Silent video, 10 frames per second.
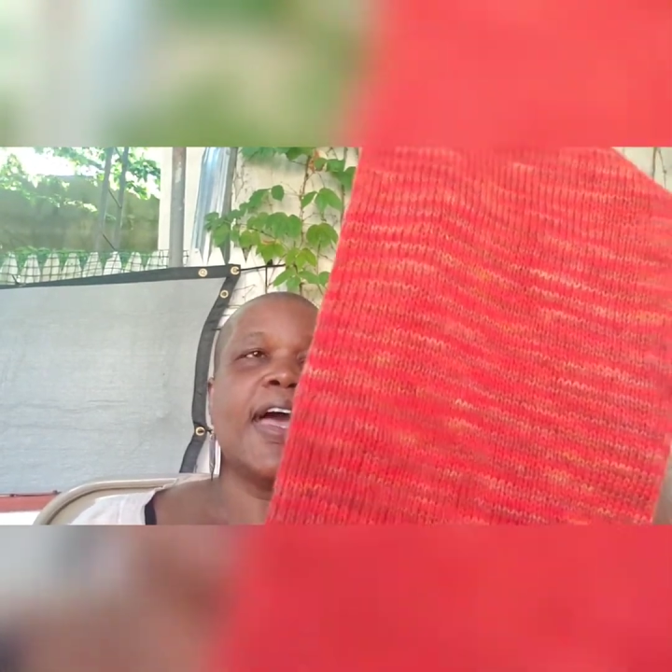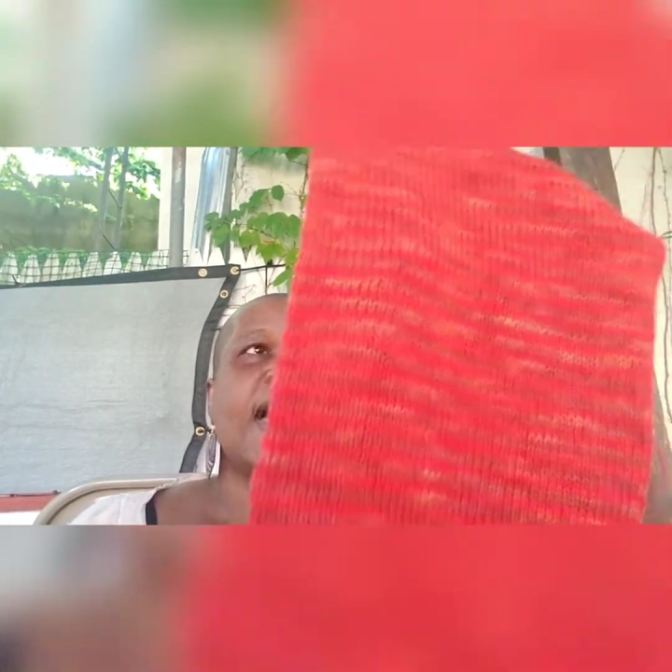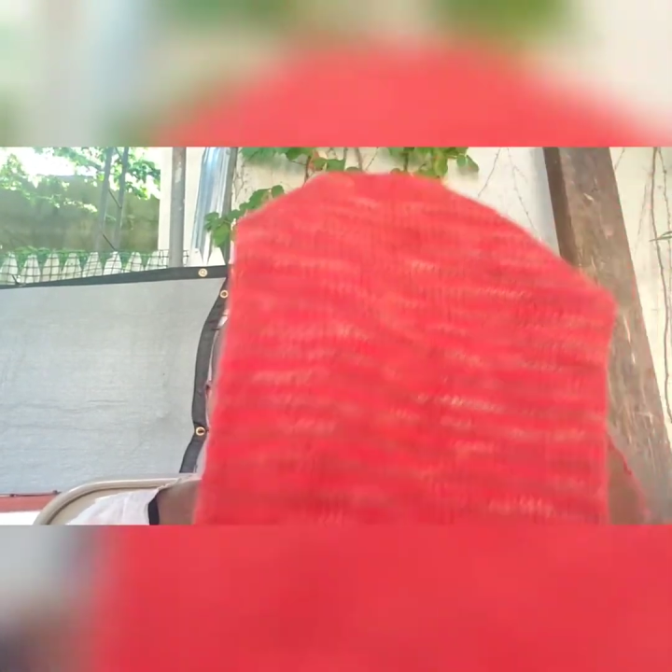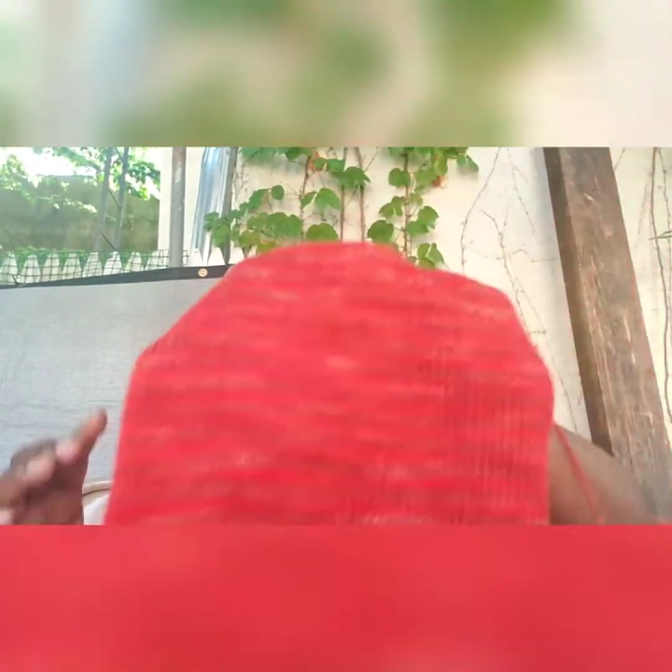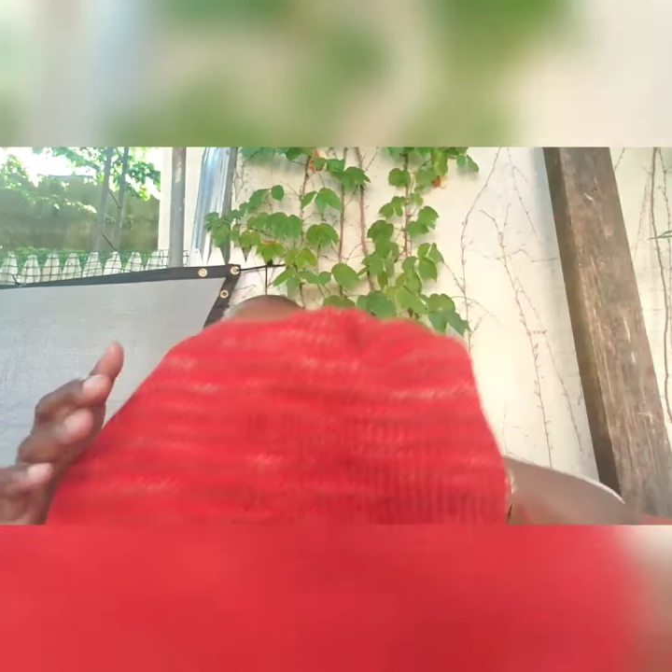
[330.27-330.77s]

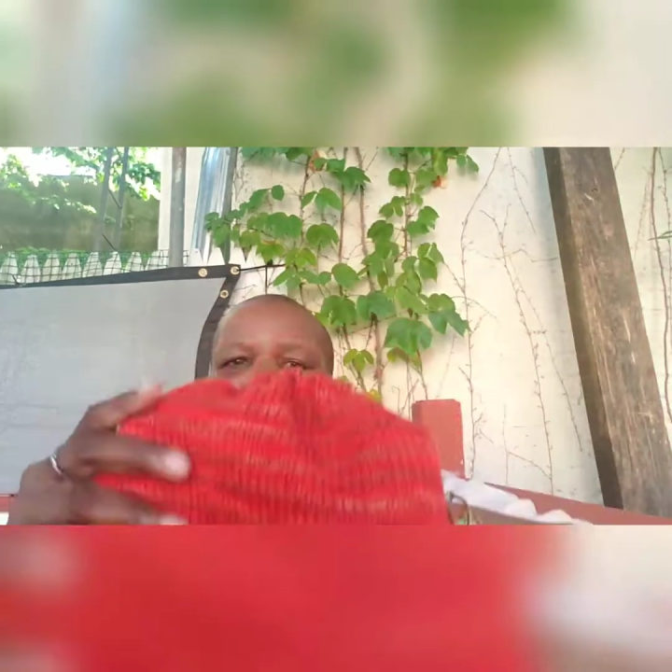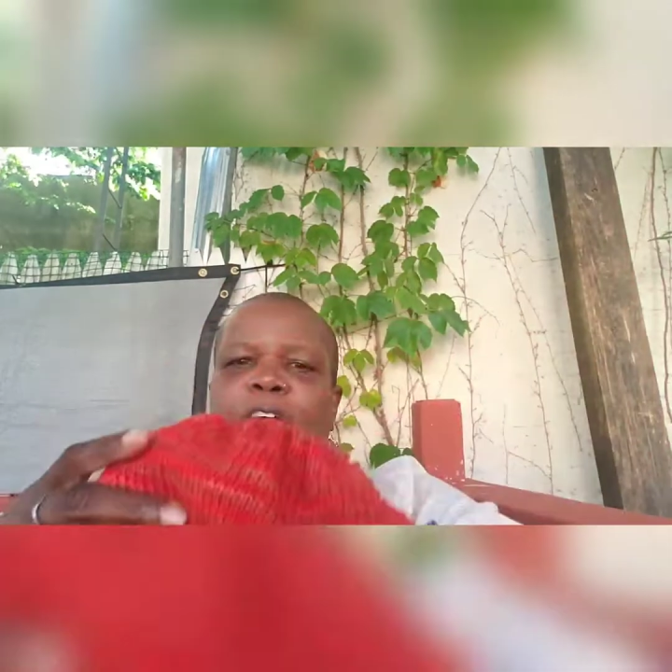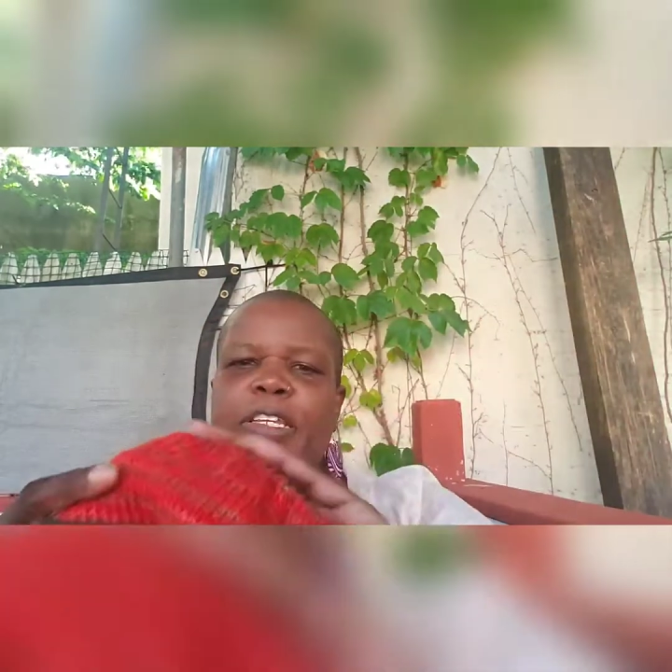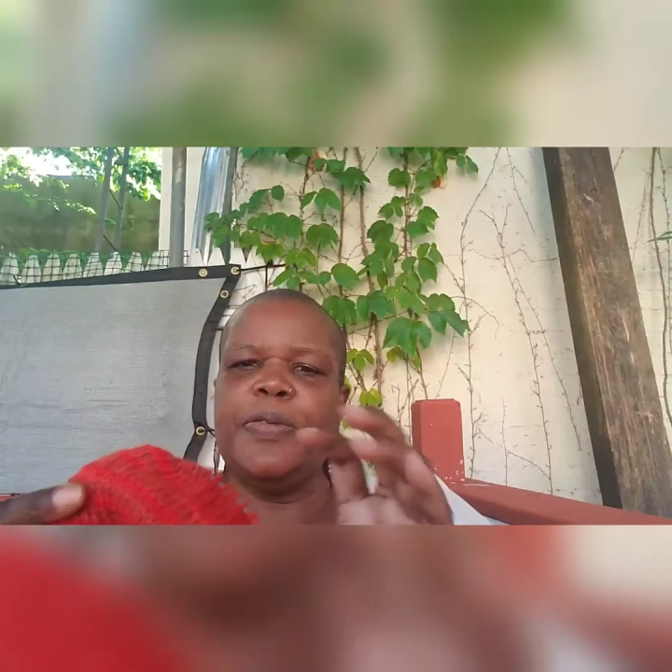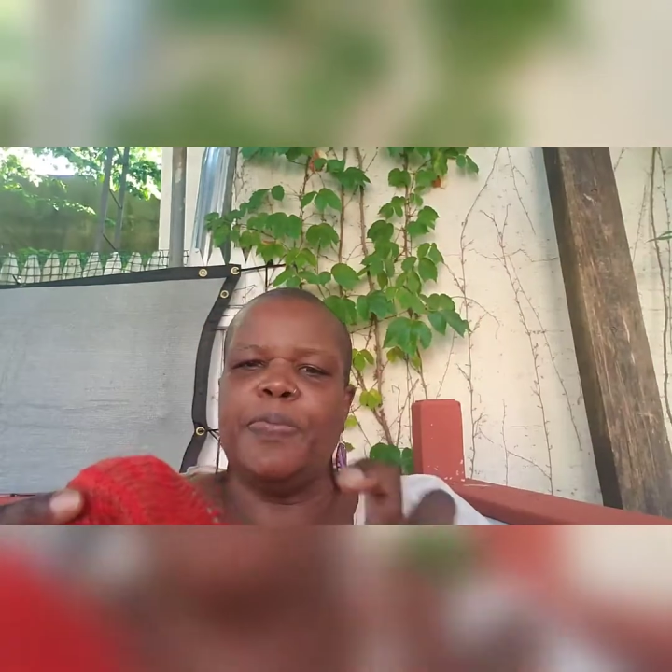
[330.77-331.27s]
I've
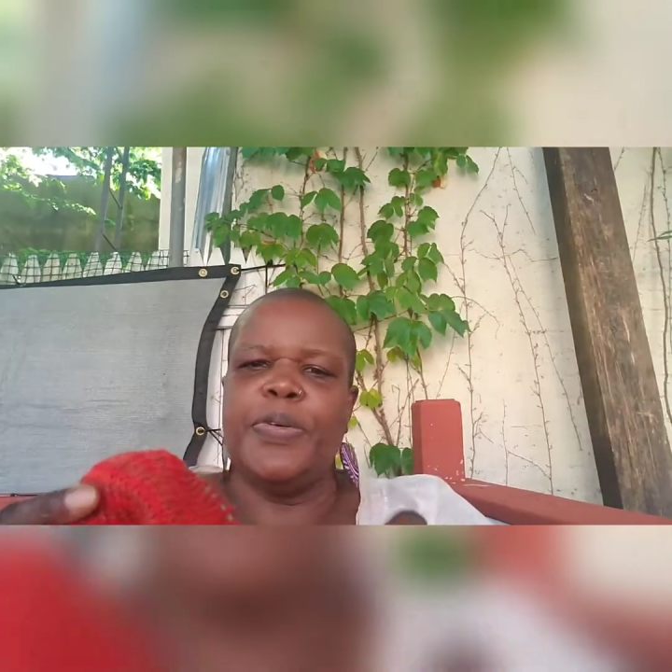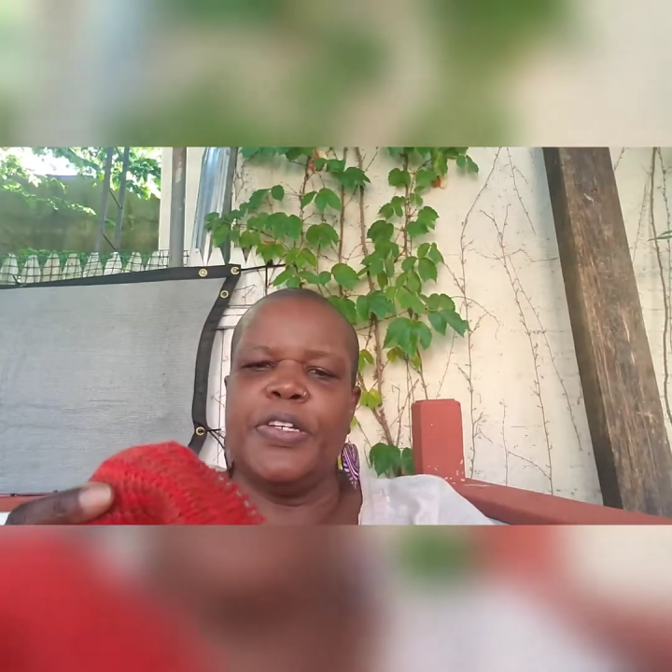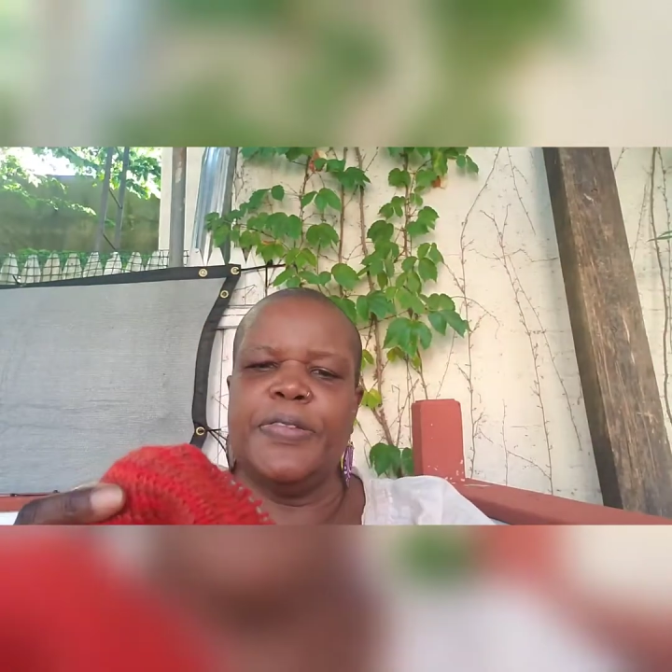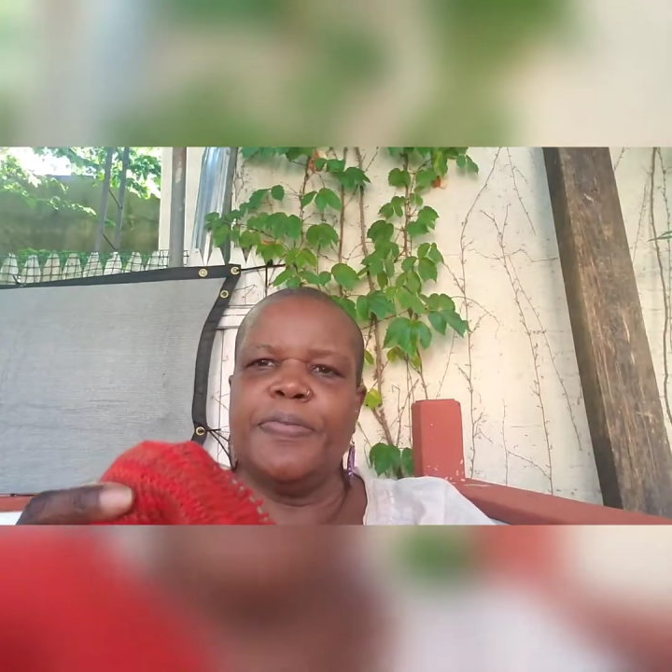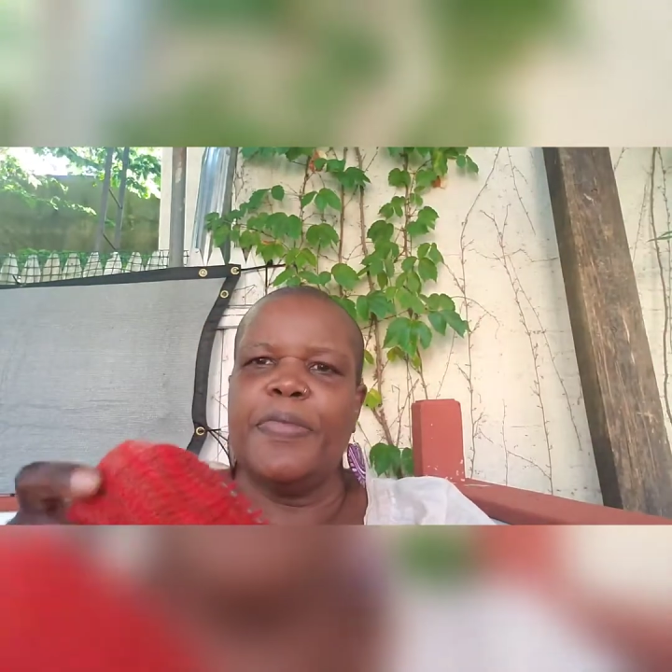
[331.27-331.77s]
already put